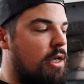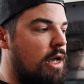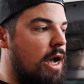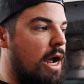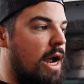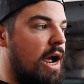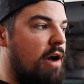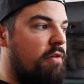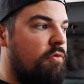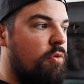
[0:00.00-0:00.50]

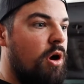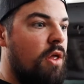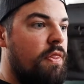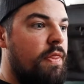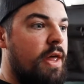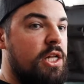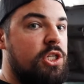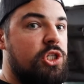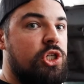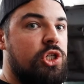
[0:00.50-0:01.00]
I have one
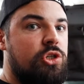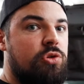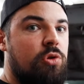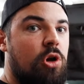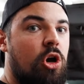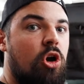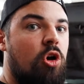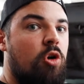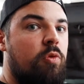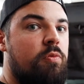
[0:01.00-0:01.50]
that
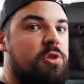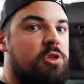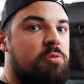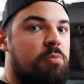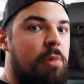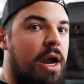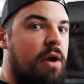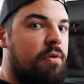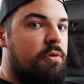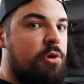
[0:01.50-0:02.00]
strobes
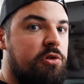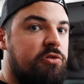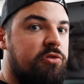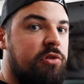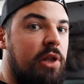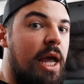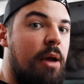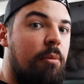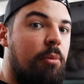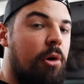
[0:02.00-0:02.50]
my roof
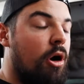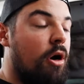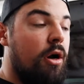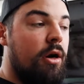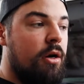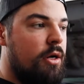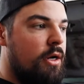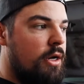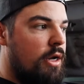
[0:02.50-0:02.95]
light bar.